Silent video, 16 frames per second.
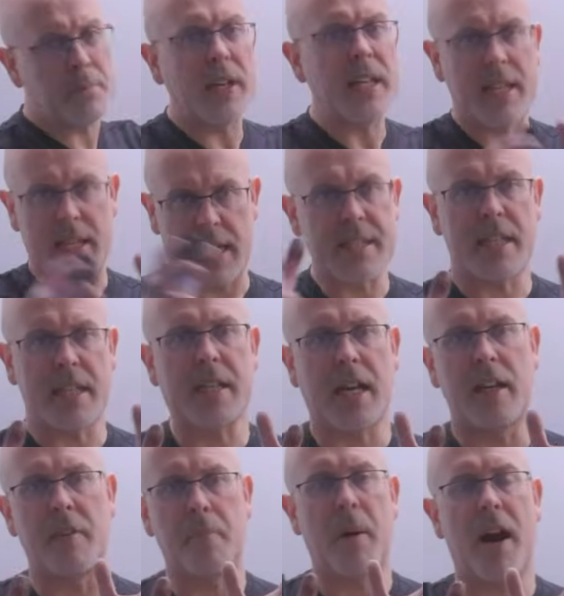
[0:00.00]
money is
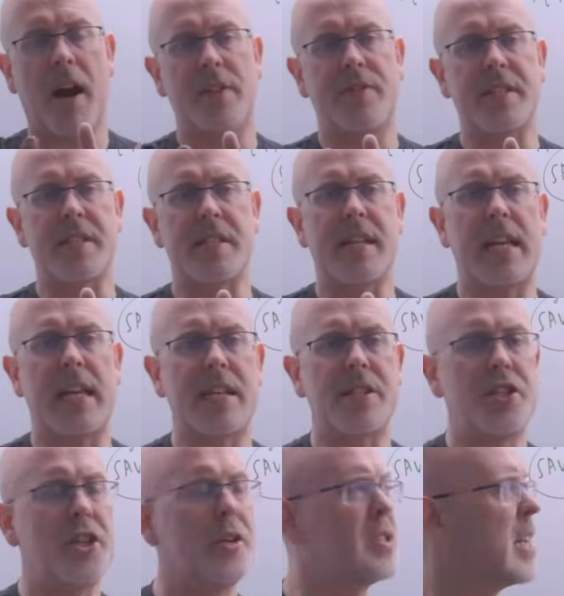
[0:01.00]
kind of part of his estate he
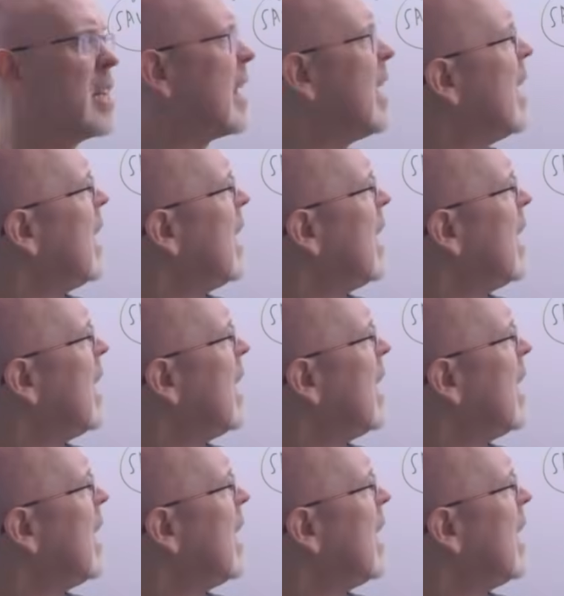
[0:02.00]
hasn't used yet.